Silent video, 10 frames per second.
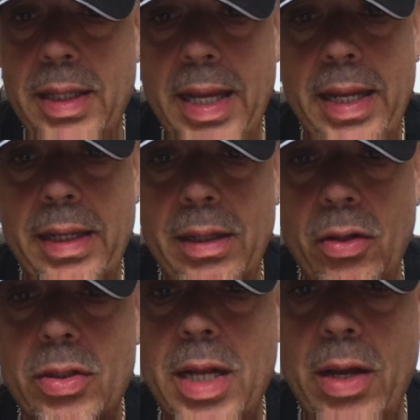and
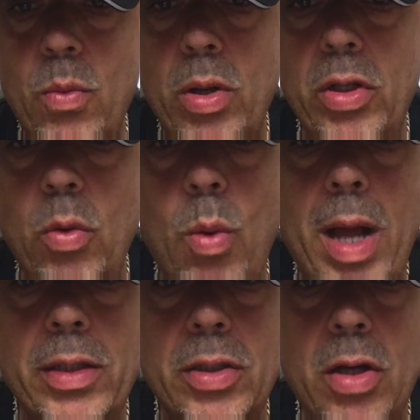looks like one to
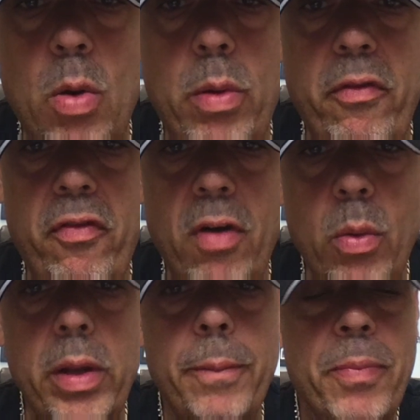watch going
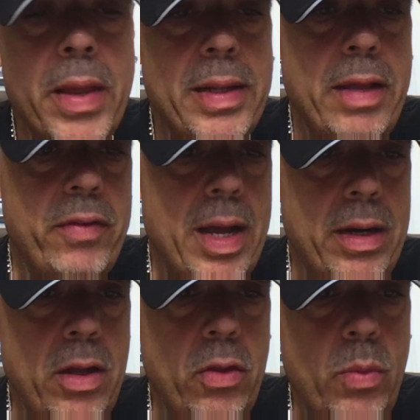forward. They've got
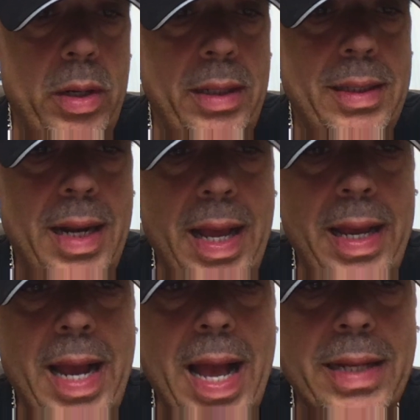another one in
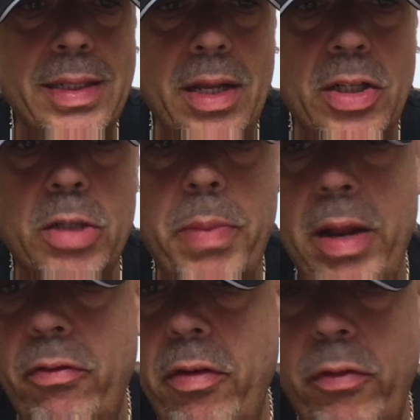today, as does
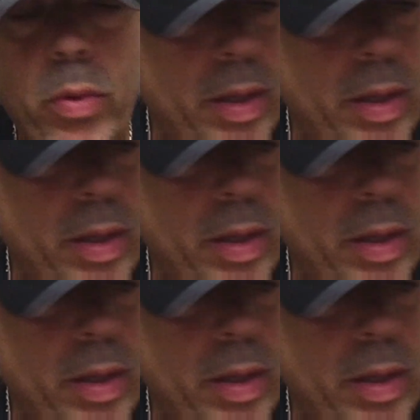Spendthrift. We'll